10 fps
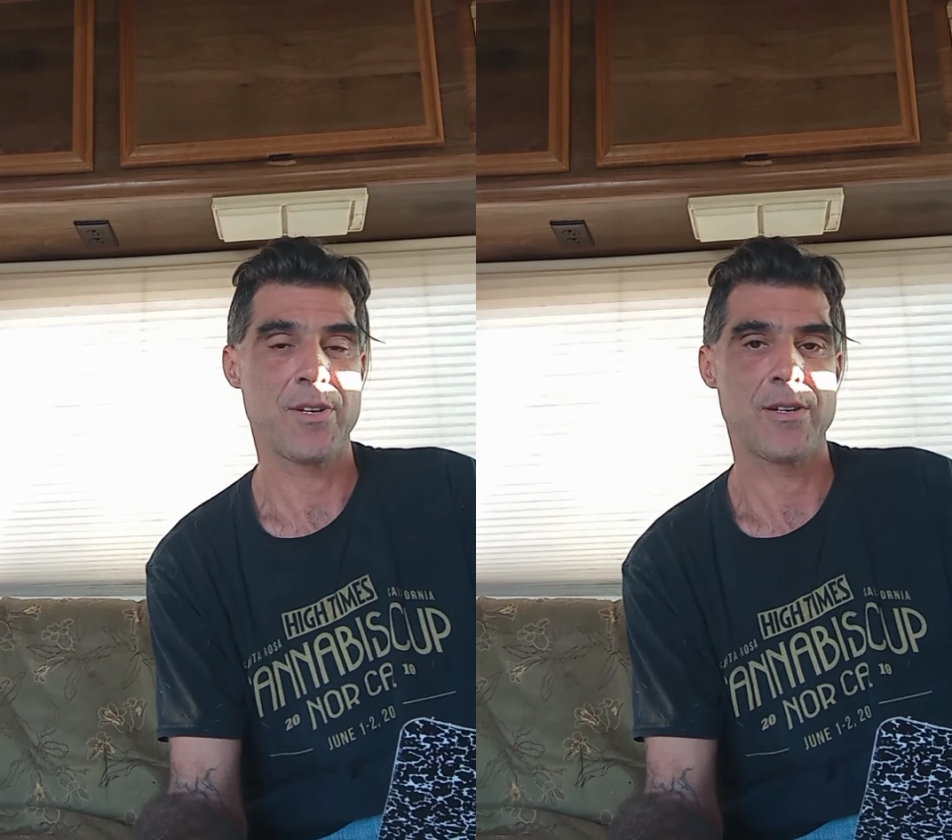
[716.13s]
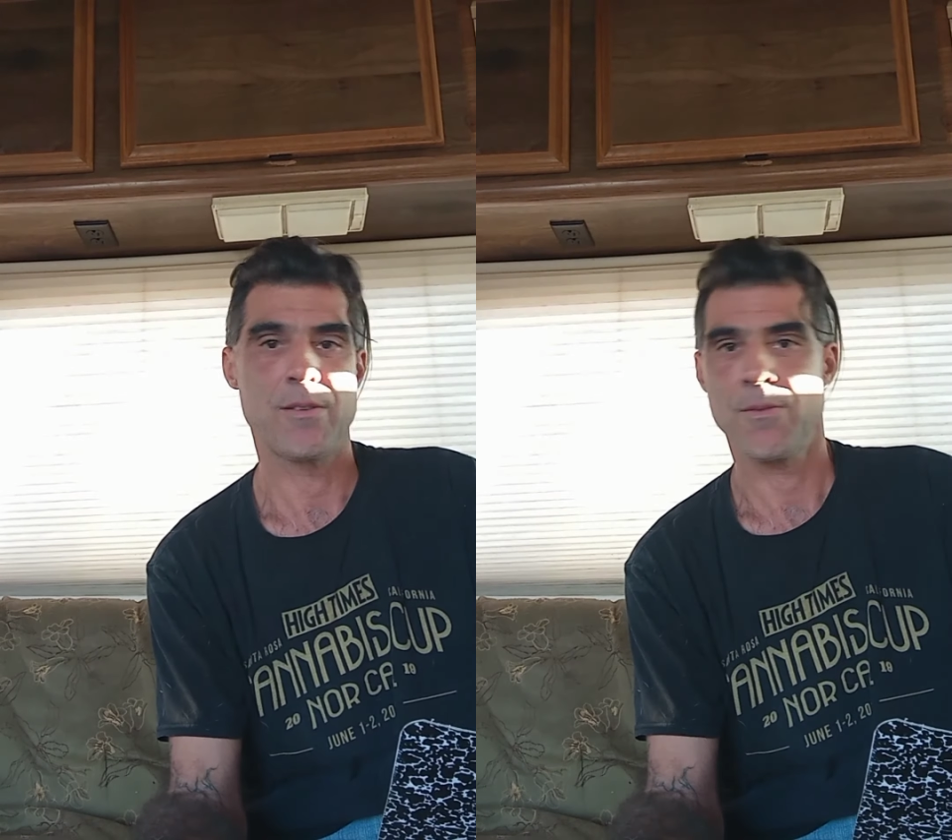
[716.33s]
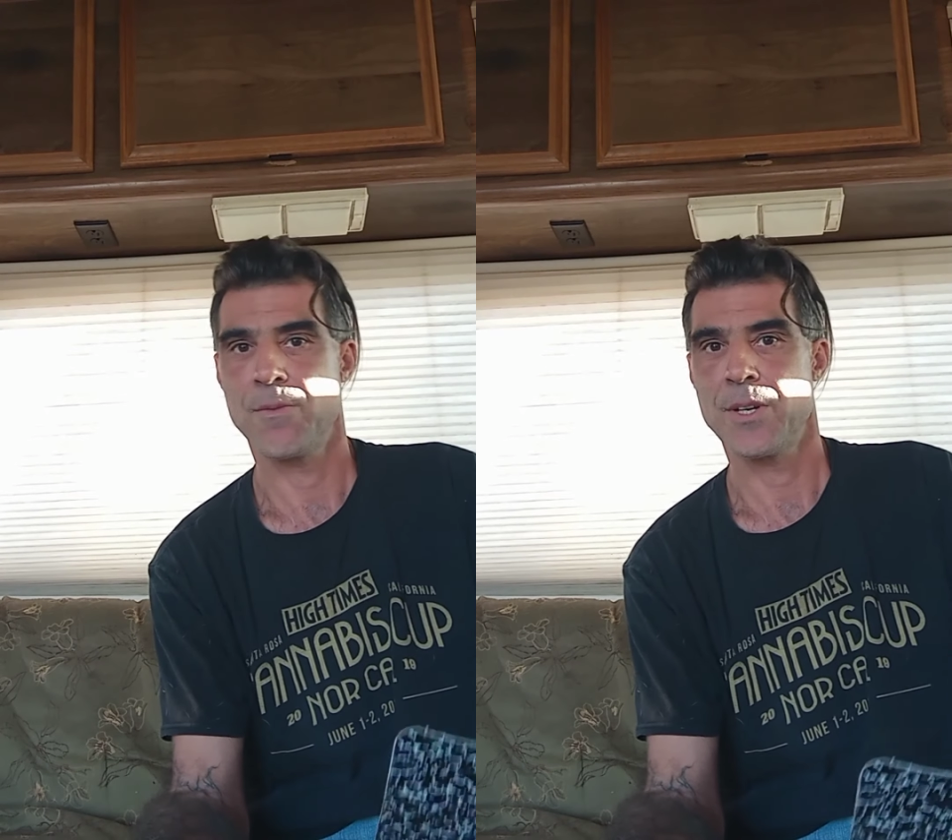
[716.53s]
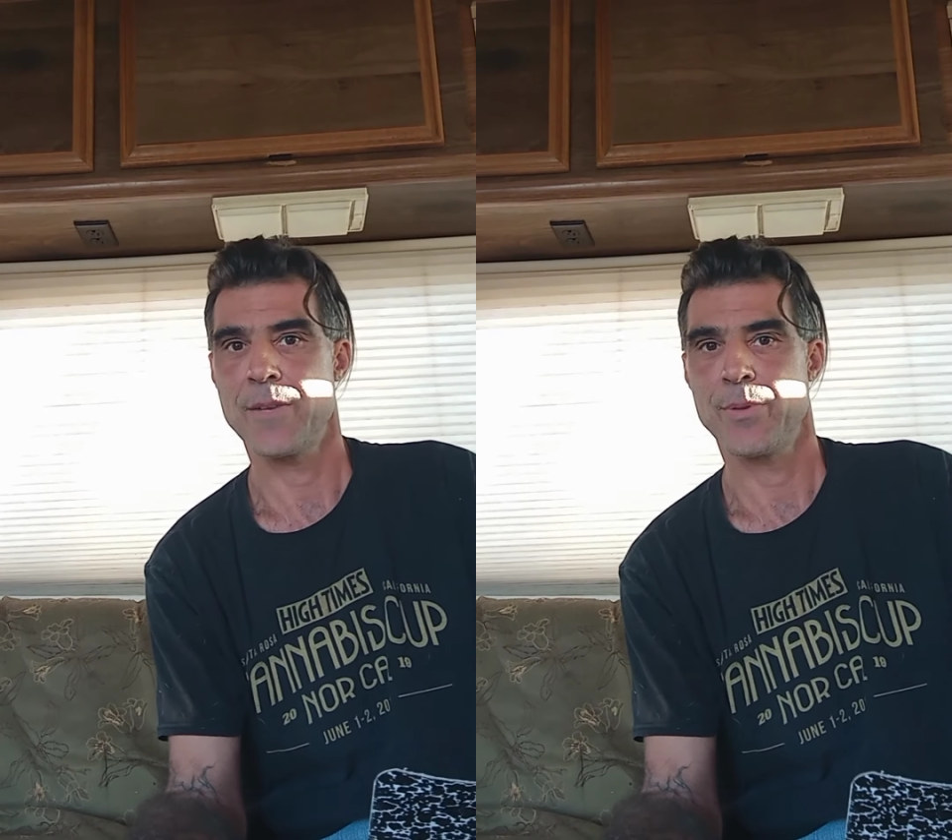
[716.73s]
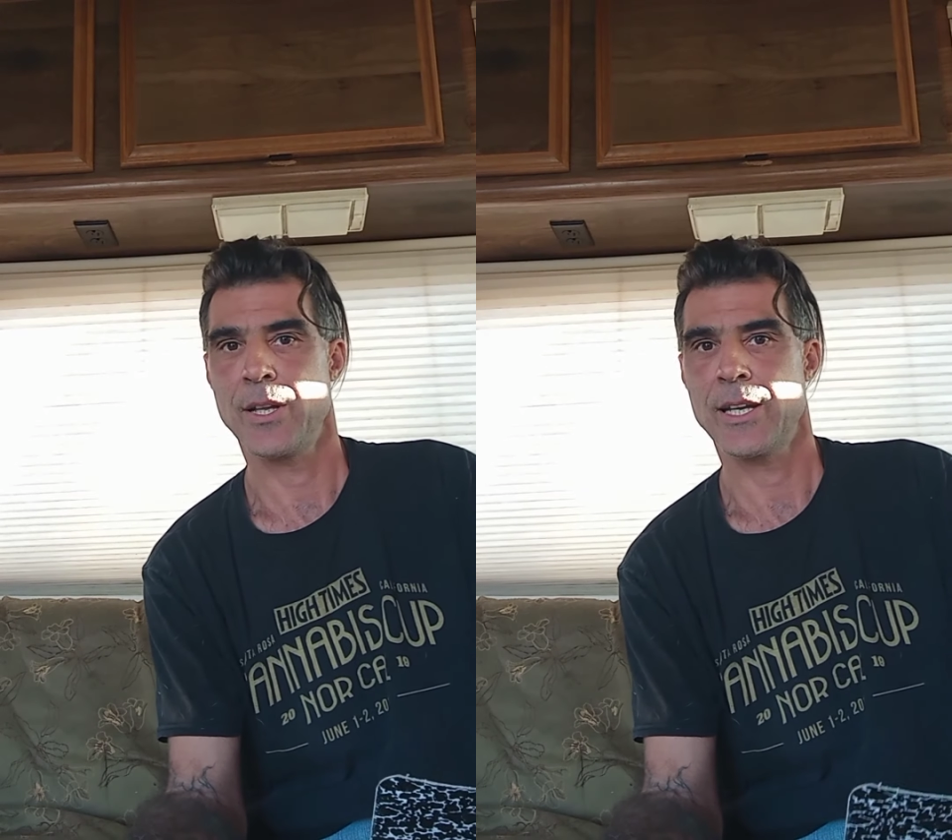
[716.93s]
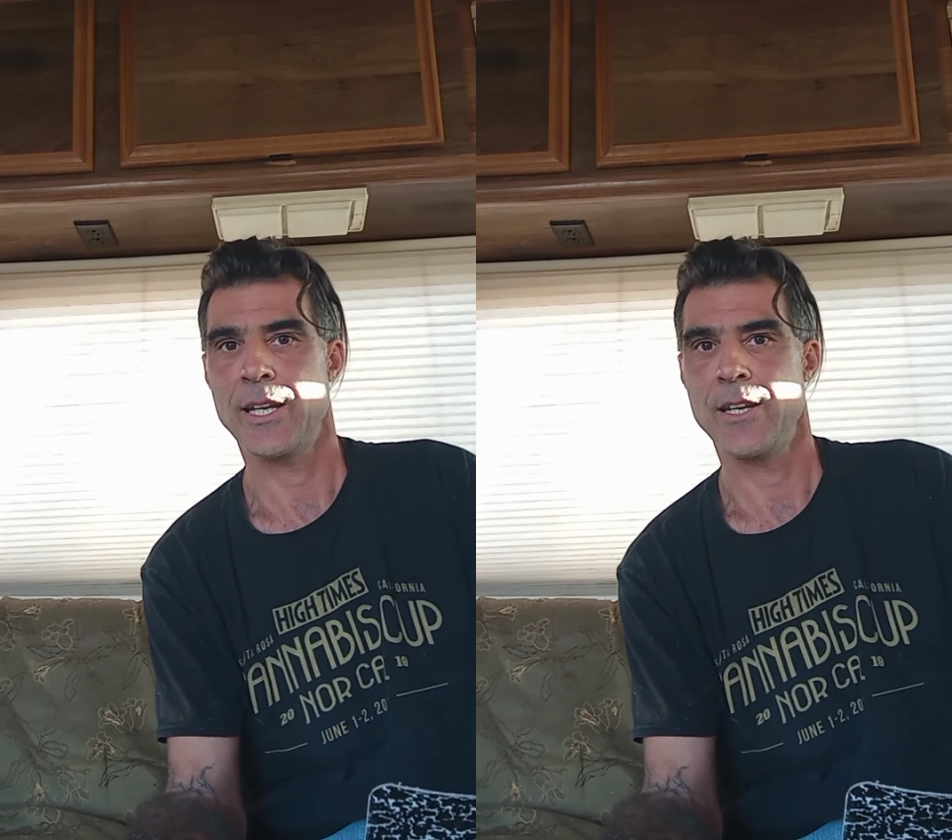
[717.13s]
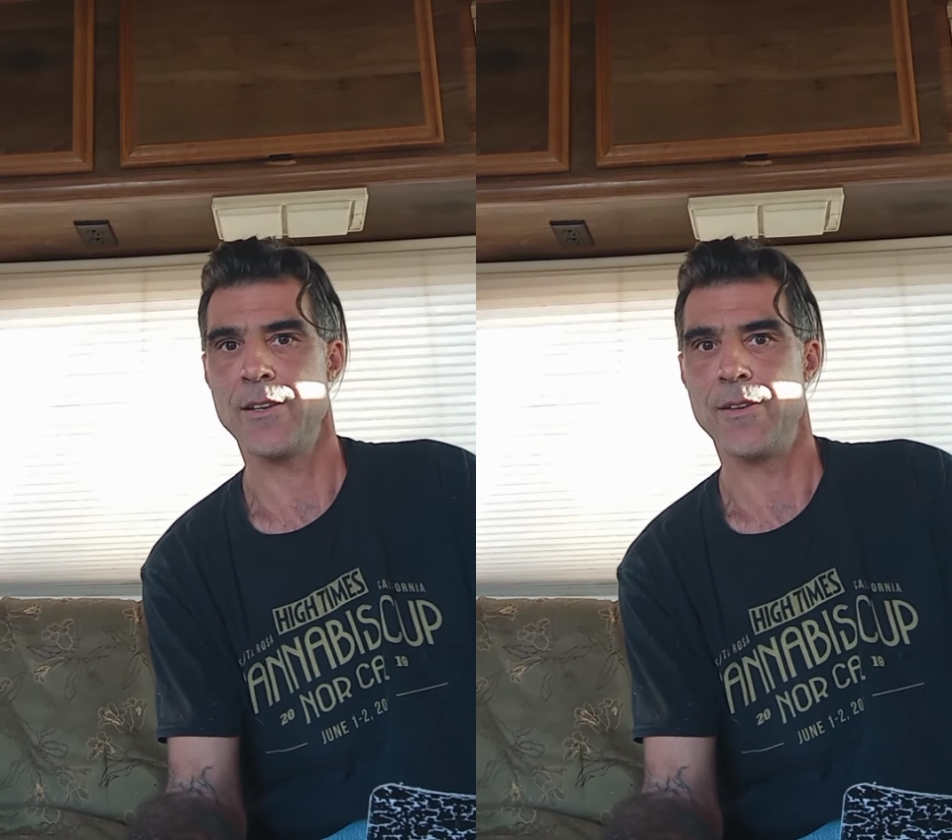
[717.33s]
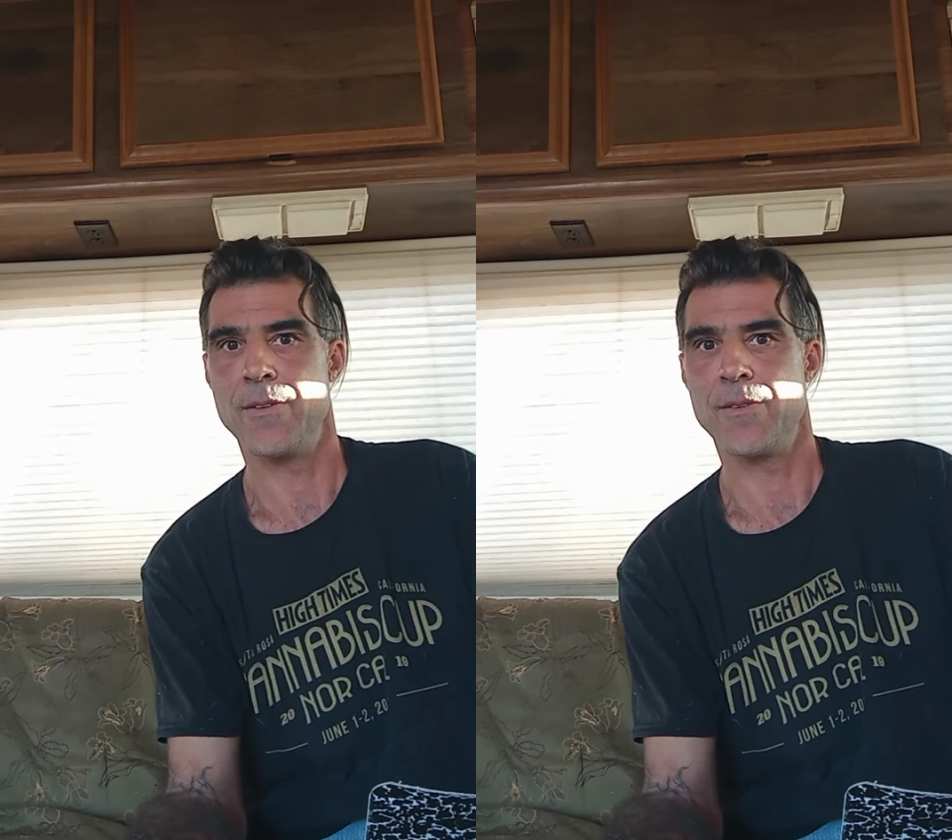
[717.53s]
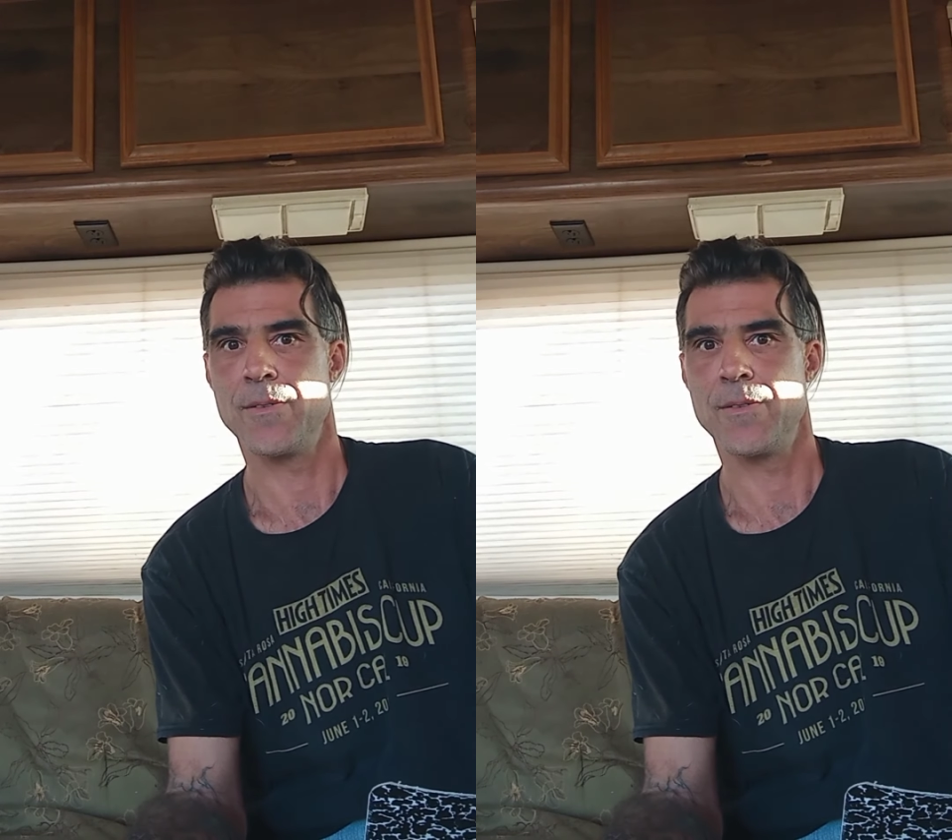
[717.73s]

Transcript: but what are you plugging into?